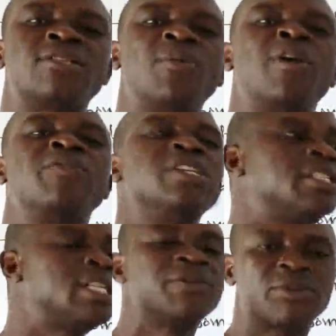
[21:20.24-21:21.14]
some of
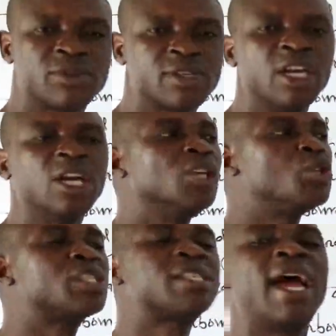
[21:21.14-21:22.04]
his chiefs
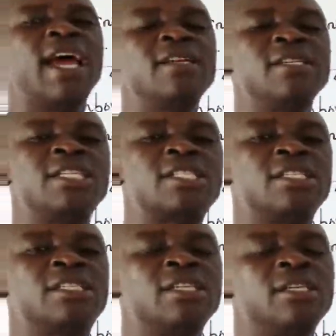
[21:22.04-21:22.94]
to sign the
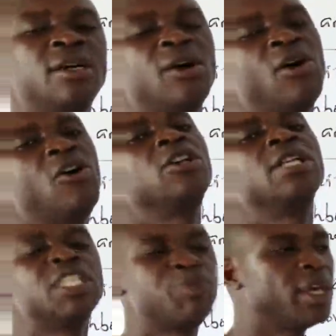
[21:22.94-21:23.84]
treaty on
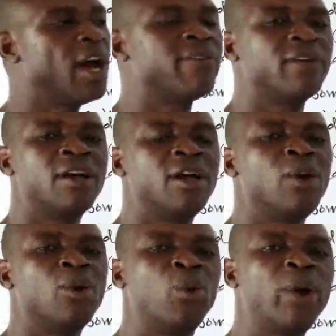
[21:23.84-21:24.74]
his behalf.
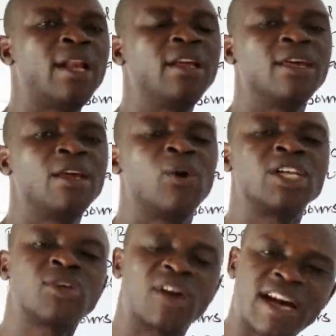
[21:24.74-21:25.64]
Well, he
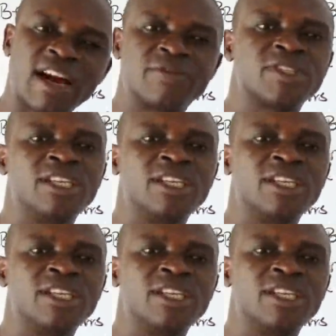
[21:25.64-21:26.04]
was so crafty,